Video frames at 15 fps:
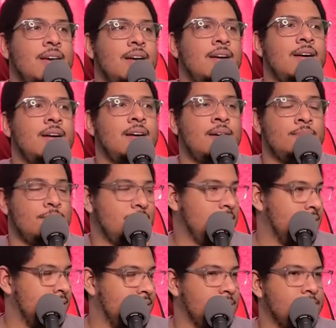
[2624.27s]

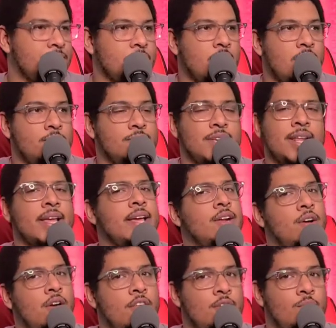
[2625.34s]
Um, um, didn't hit
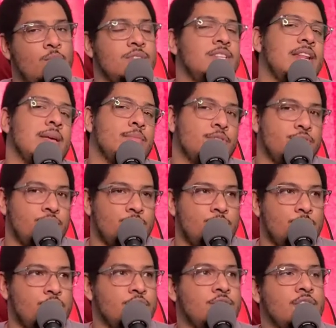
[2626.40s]
all of them, wasn't able to, but
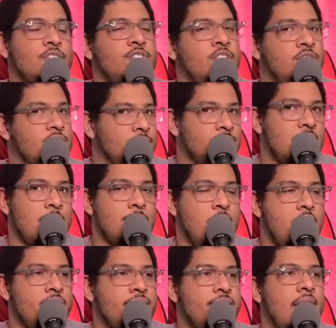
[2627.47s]
just took, took some time
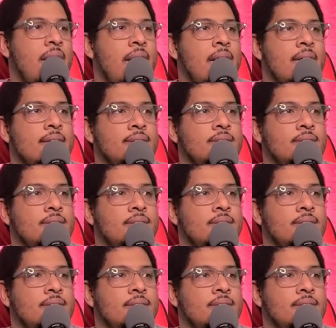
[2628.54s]
off and